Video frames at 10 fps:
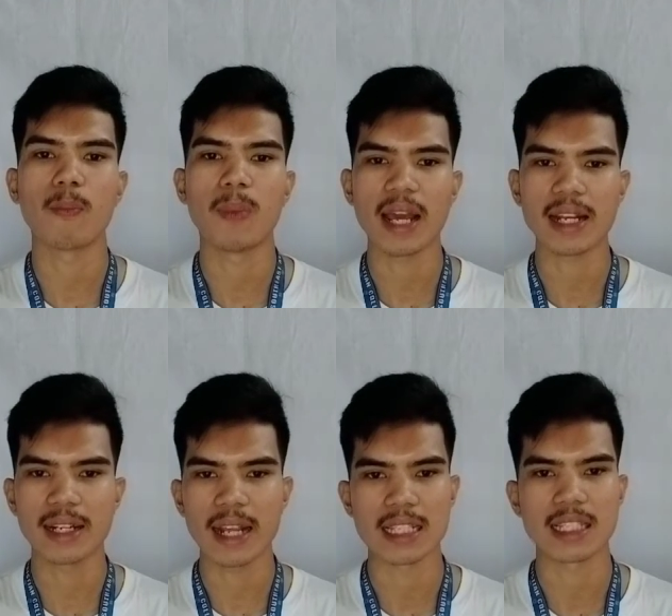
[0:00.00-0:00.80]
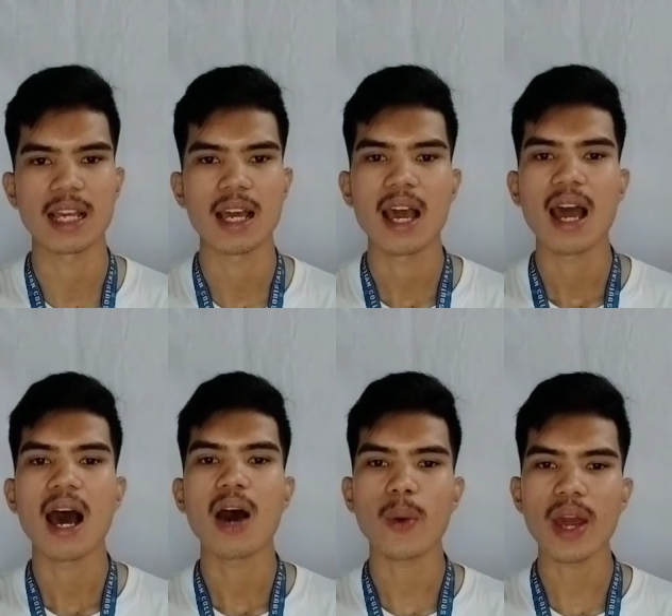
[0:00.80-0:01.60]
blindness.
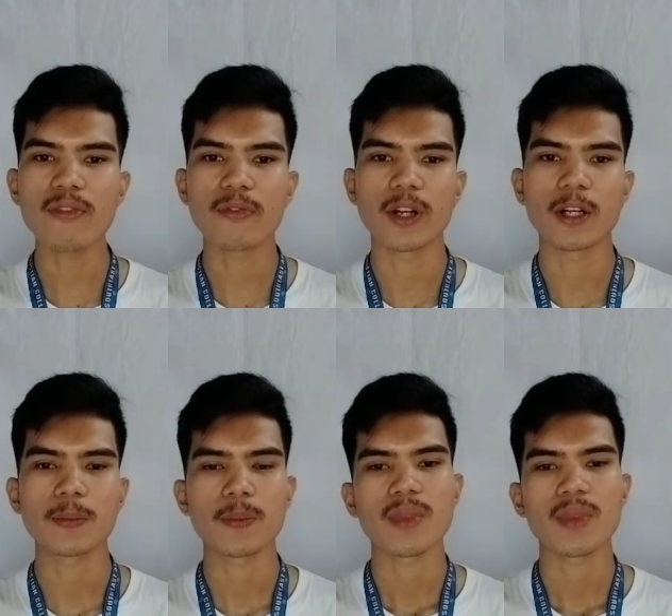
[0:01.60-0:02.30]
However,